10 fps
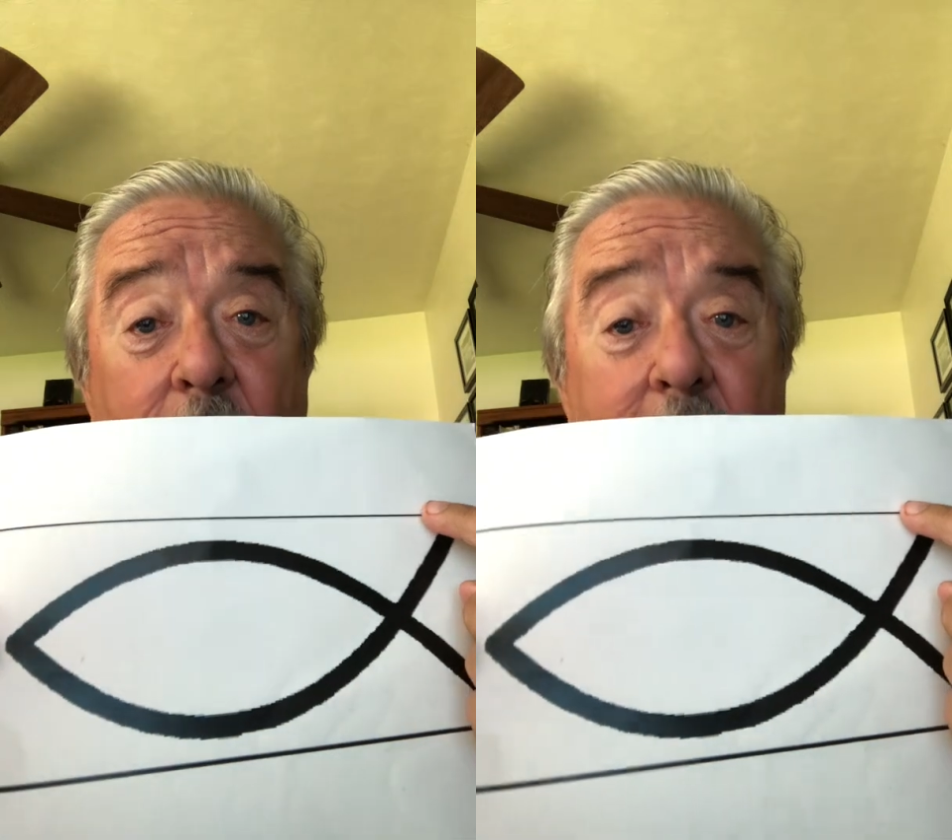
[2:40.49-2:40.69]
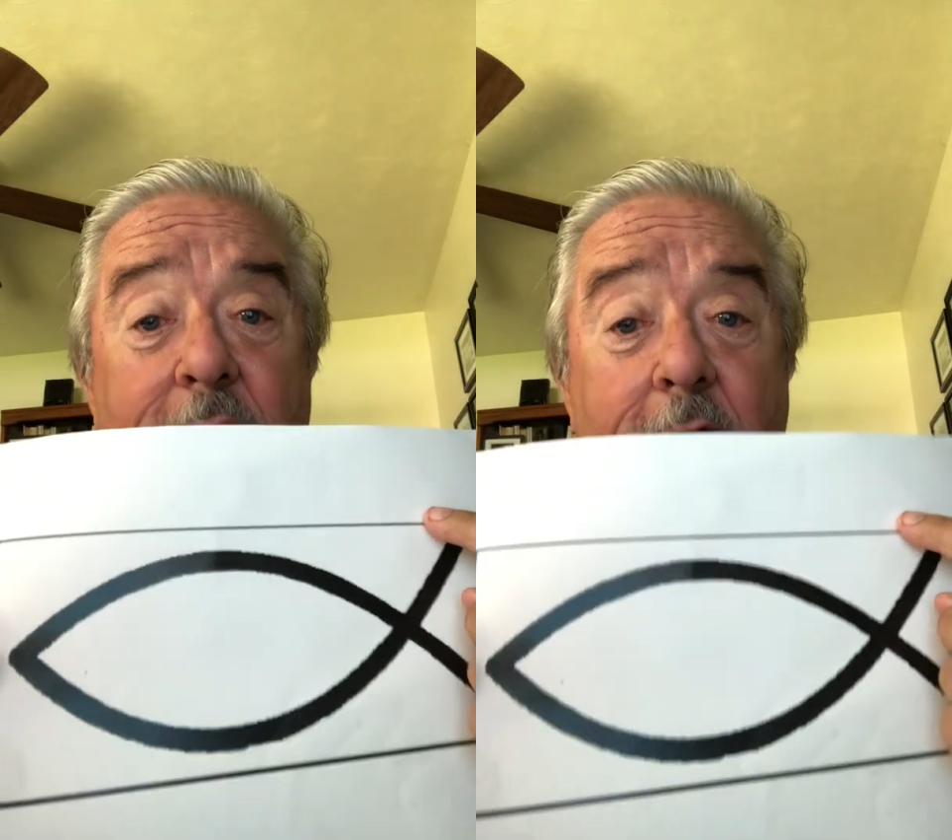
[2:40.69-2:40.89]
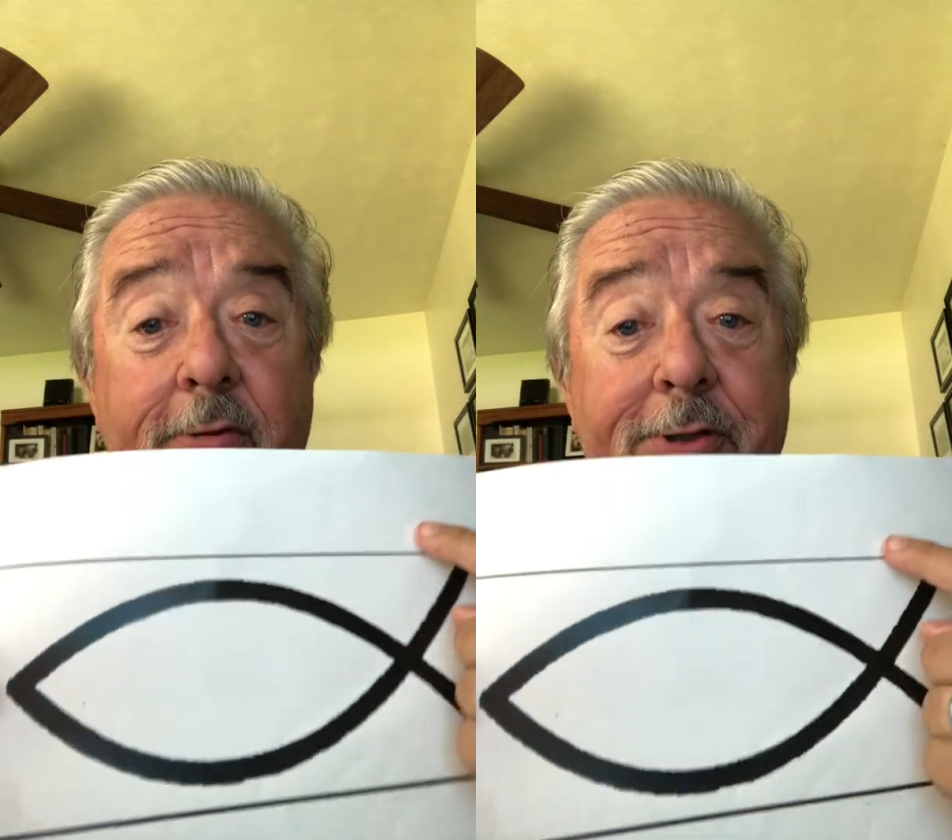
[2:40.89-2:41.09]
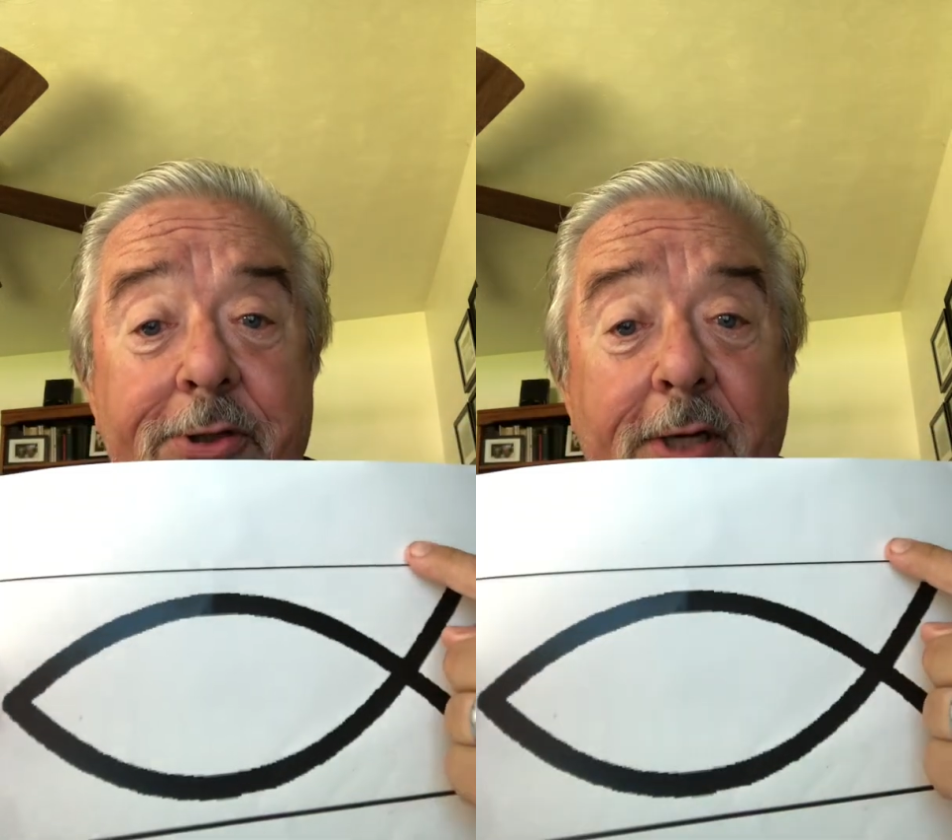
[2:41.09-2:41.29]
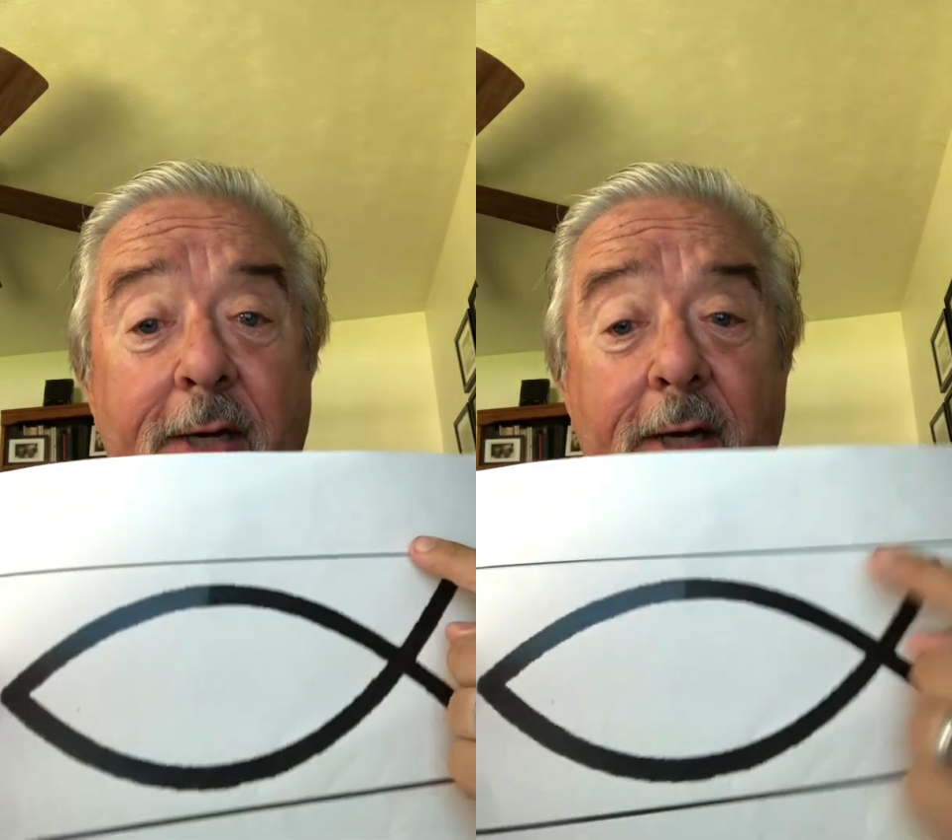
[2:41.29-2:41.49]
was a
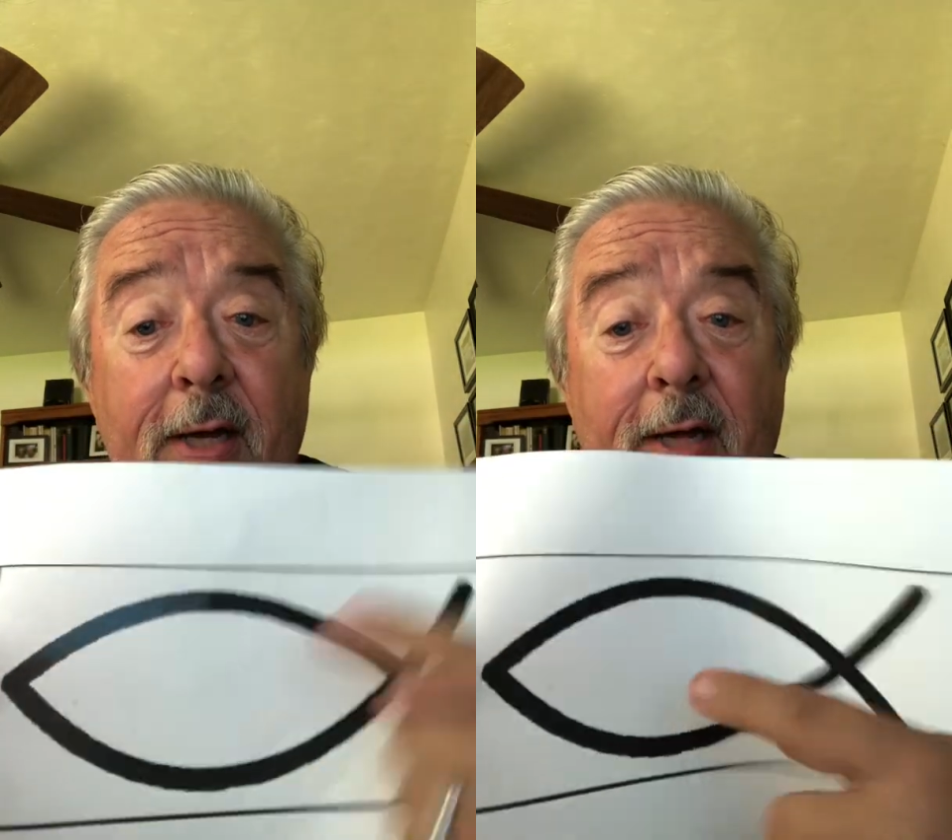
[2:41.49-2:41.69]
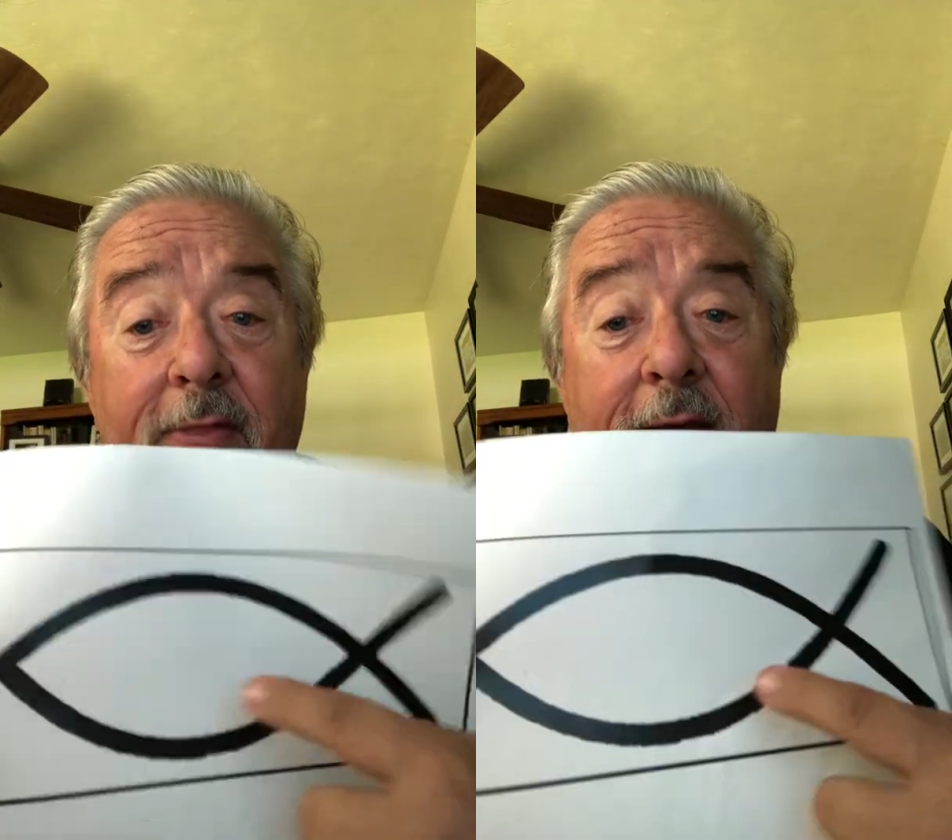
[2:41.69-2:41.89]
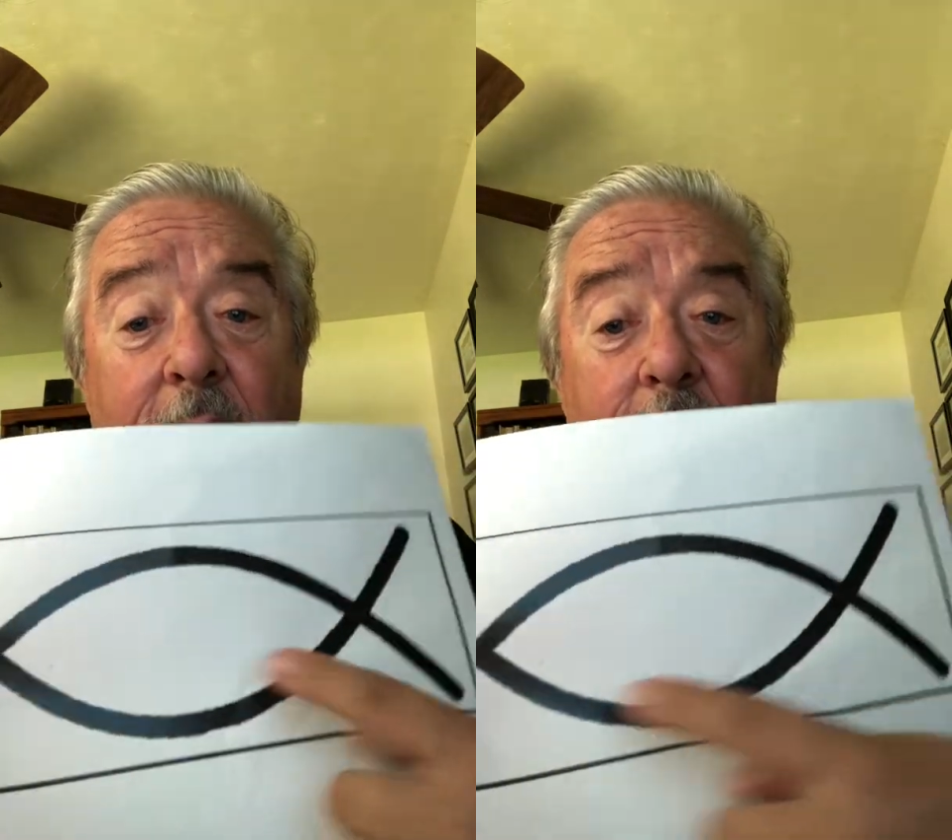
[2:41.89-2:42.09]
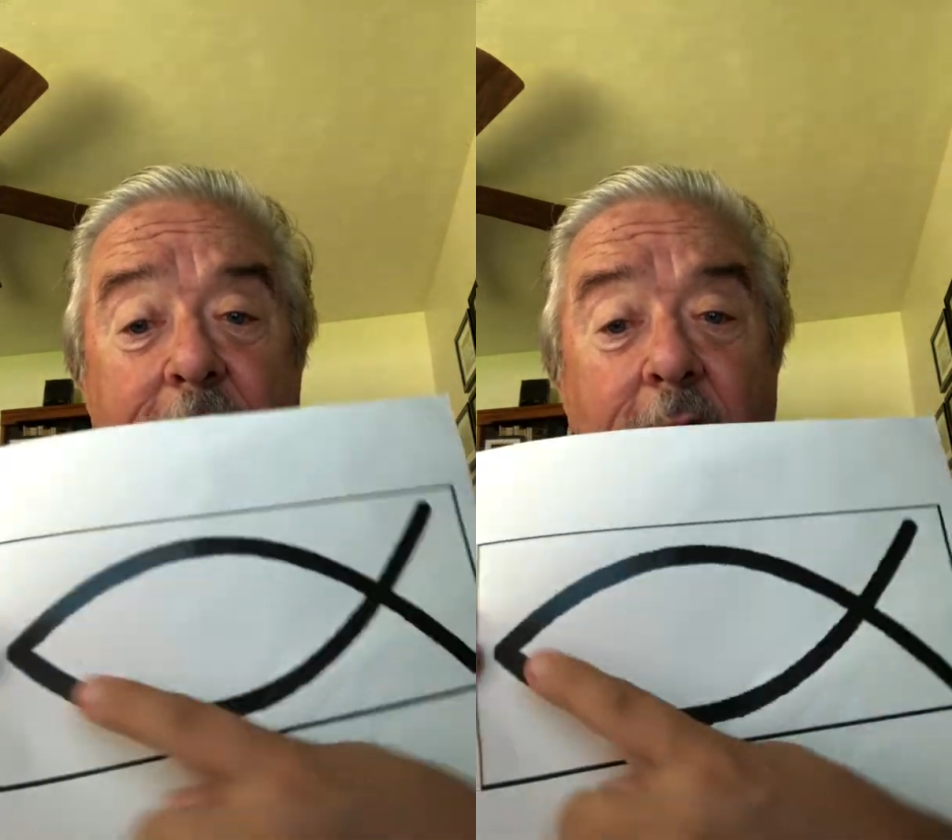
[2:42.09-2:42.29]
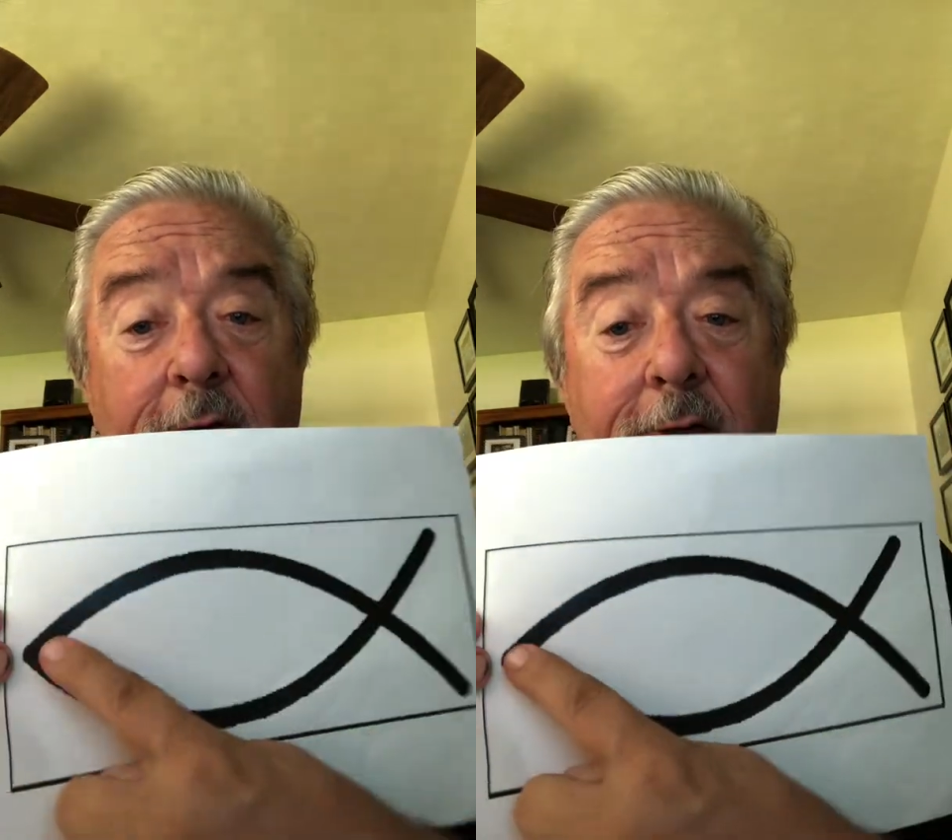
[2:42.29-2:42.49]
Christian, they would know to